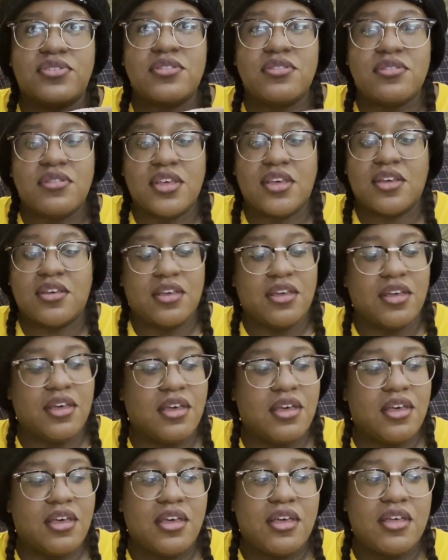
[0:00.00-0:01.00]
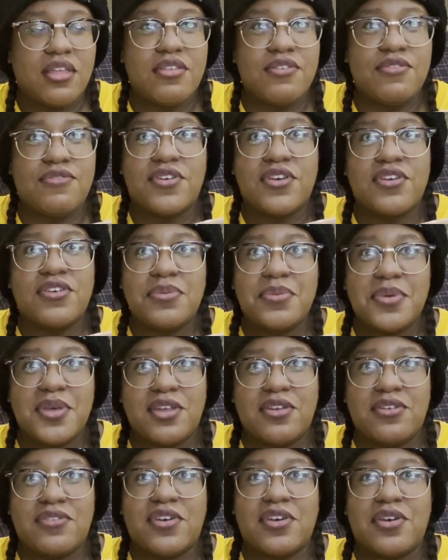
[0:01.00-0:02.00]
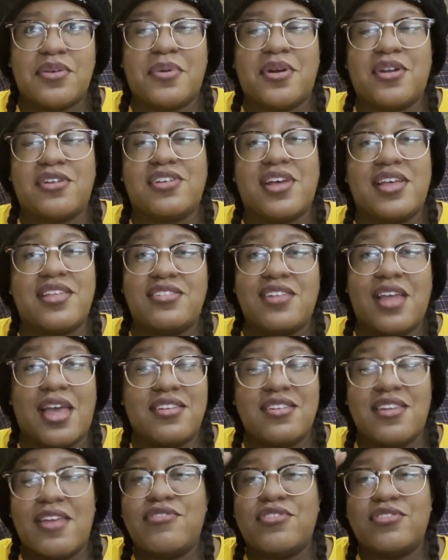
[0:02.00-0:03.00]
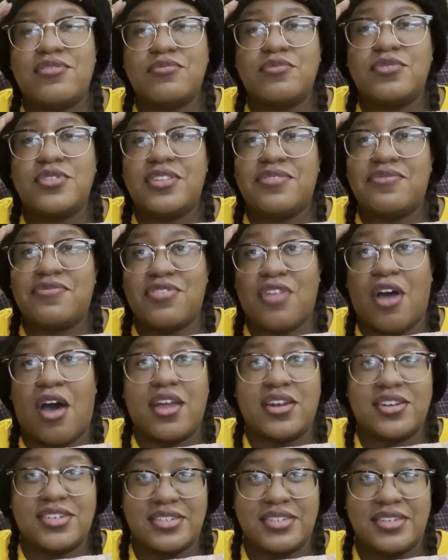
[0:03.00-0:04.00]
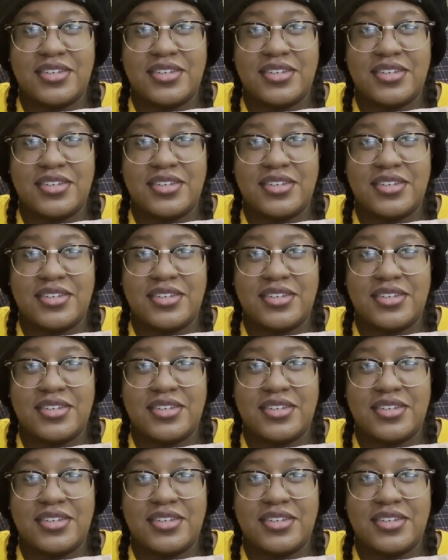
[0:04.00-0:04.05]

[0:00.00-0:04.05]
And like the very beginning of Harry Potter, I never would have thought